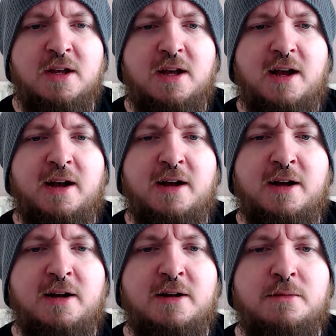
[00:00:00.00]

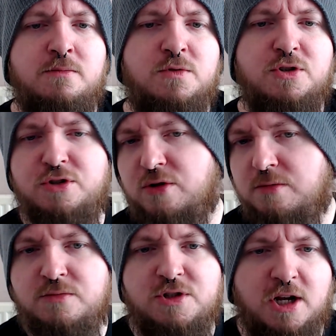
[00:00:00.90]

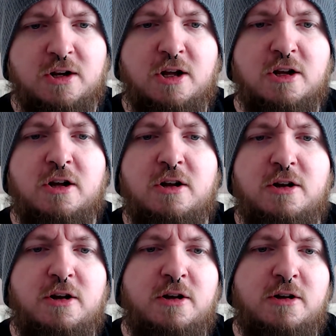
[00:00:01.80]
Some Channel
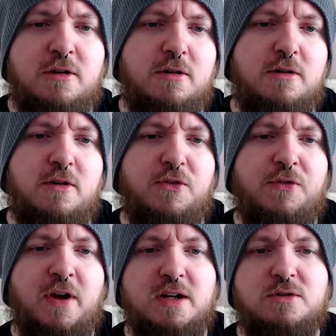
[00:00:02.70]
Arcana
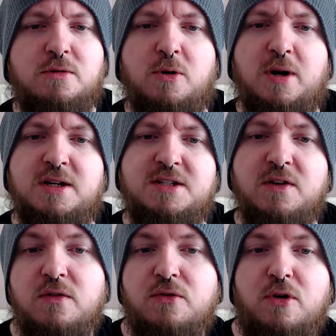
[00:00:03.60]
effects require
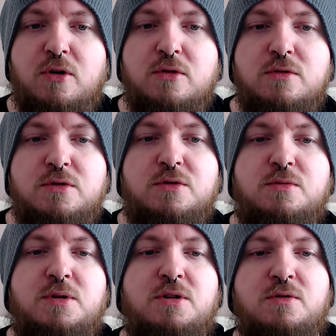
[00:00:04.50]
saving throws.
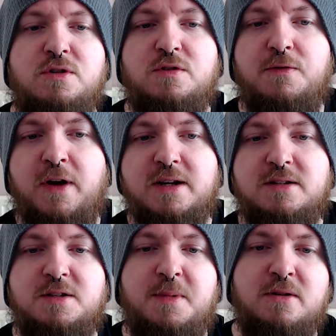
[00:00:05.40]
When you use this effect,
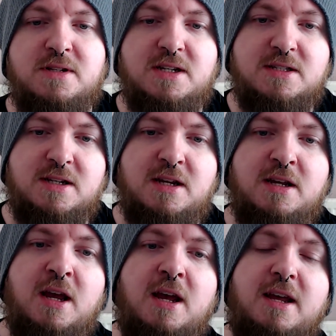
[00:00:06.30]
the spell DC
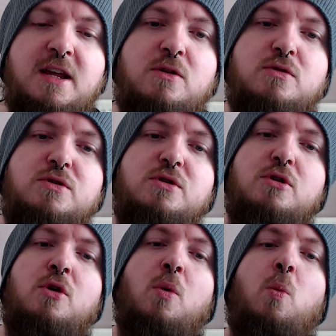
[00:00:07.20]
equals to
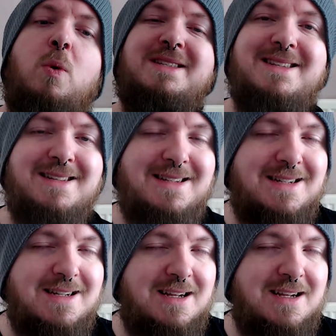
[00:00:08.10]
your wizard.